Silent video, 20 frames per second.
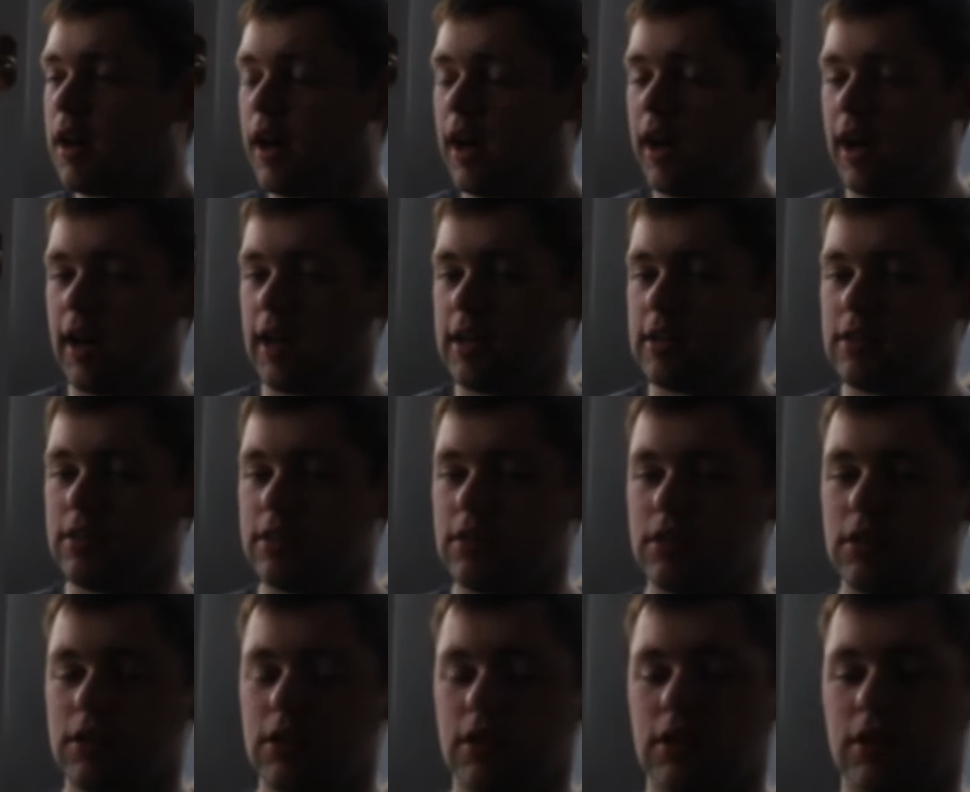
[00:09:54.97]
and
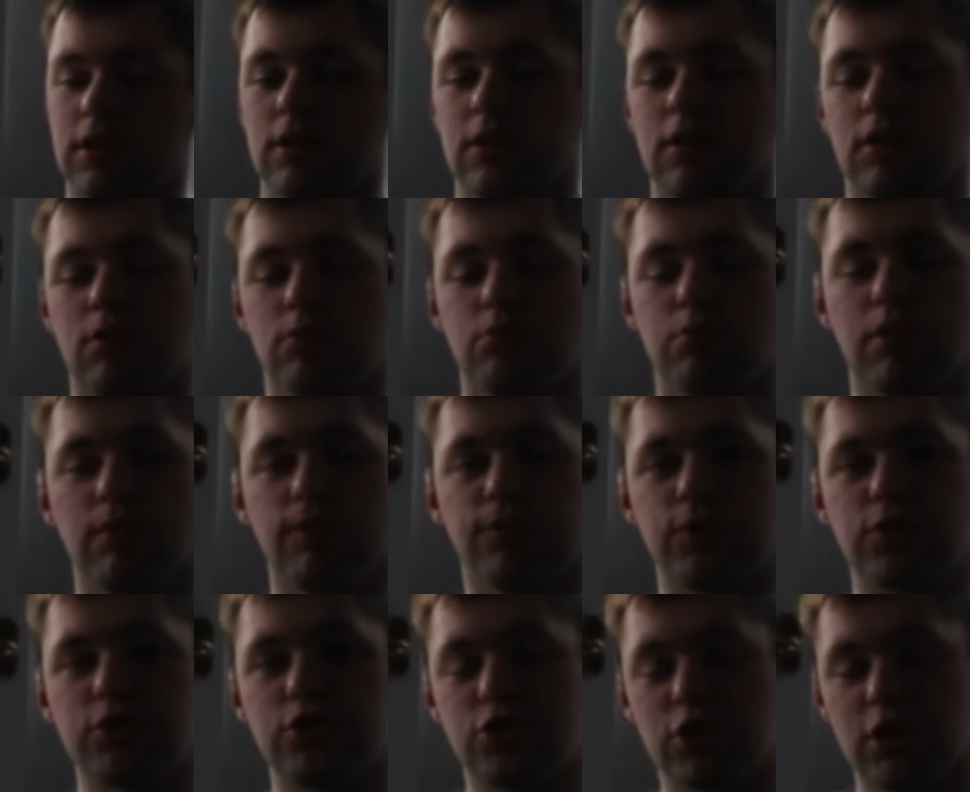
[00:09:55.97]
the one for
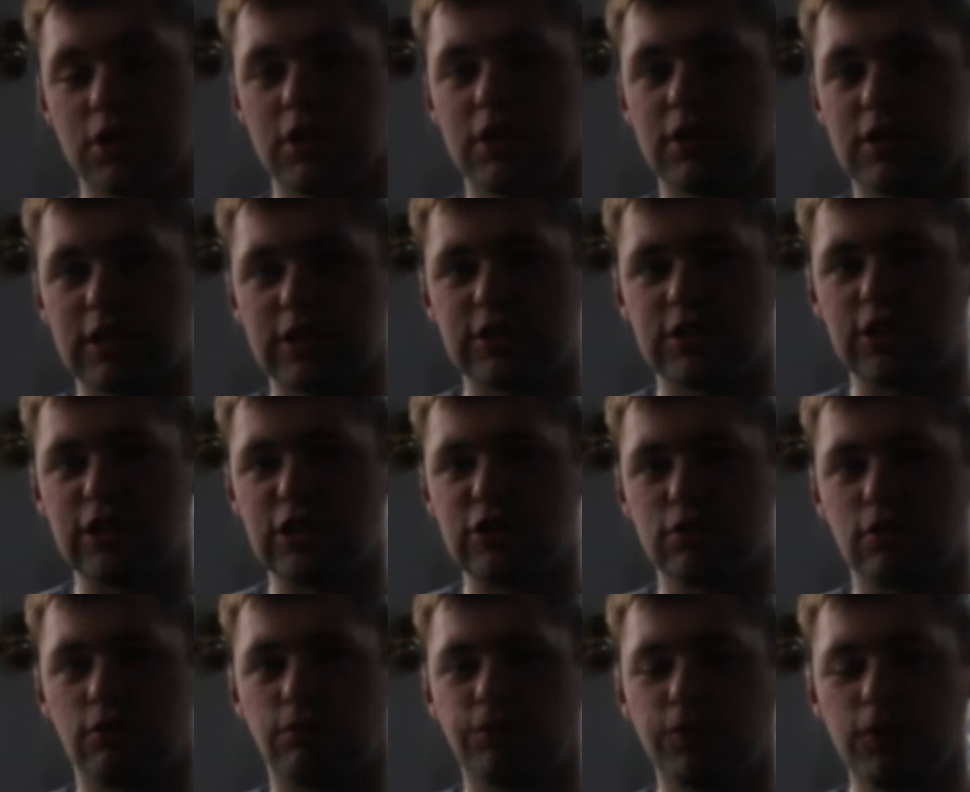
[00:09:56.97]
the Journey to
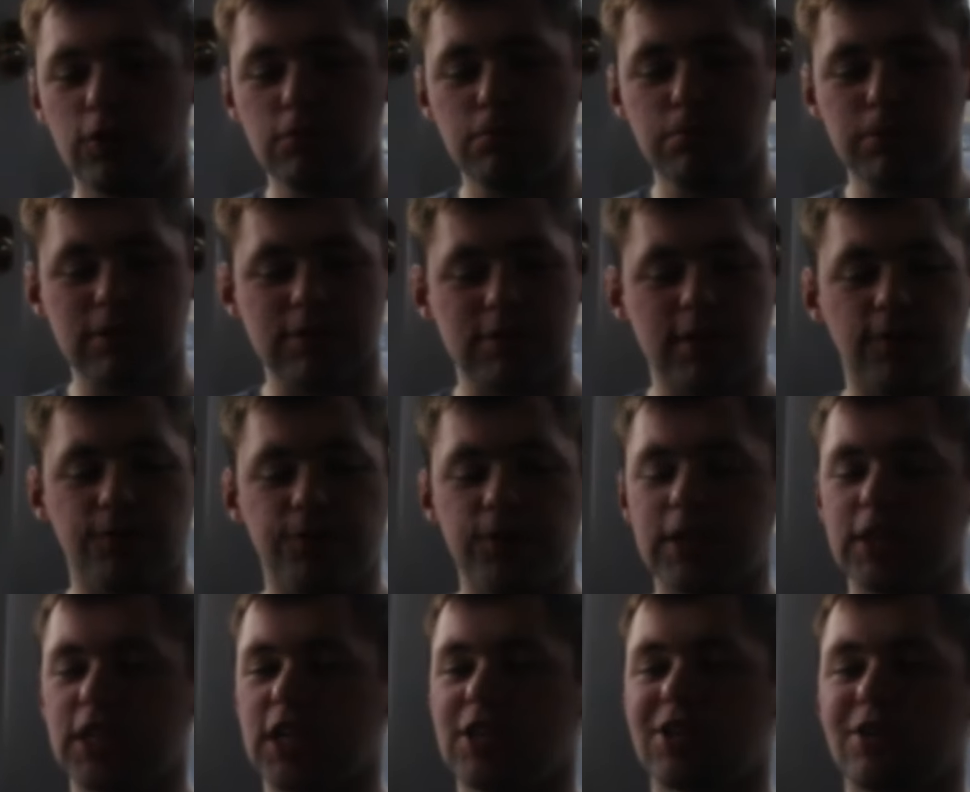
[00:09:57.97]
Destination film, because I
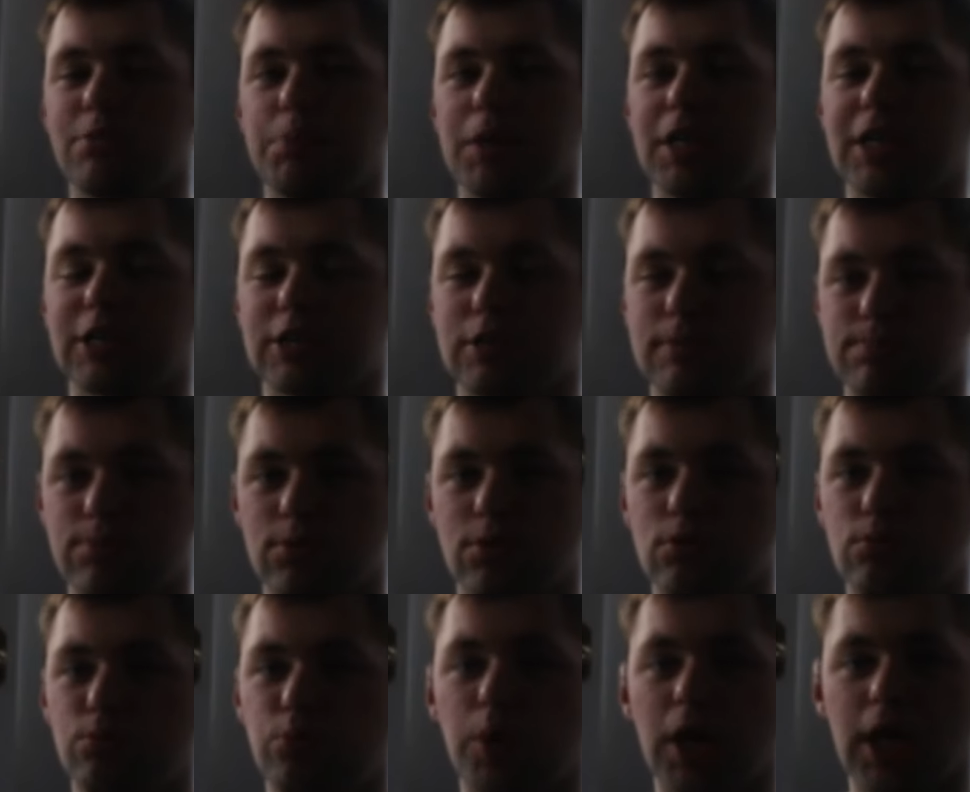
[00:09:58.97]
think that could be
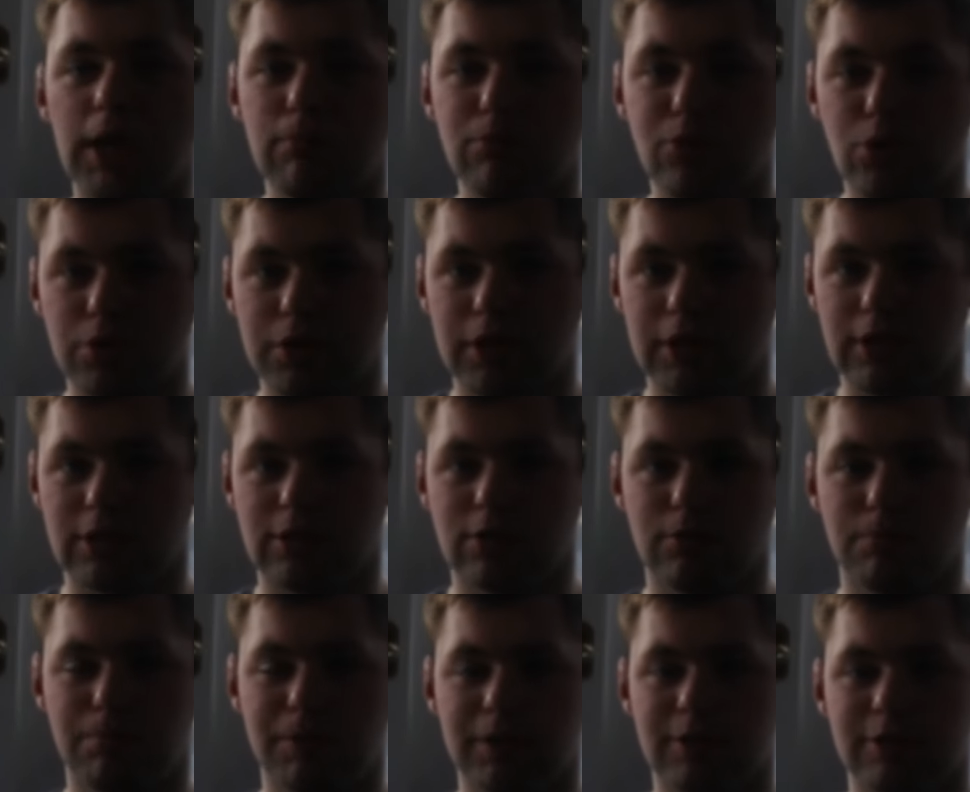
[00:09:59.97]
explored way more than it
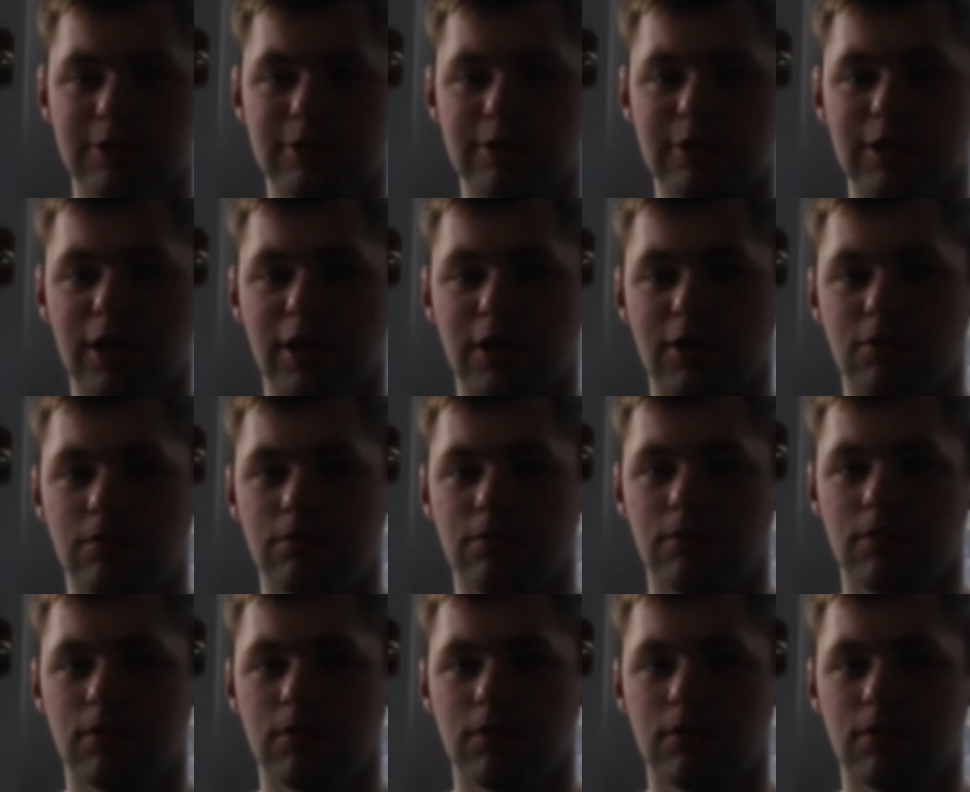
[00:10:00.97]
could be just now.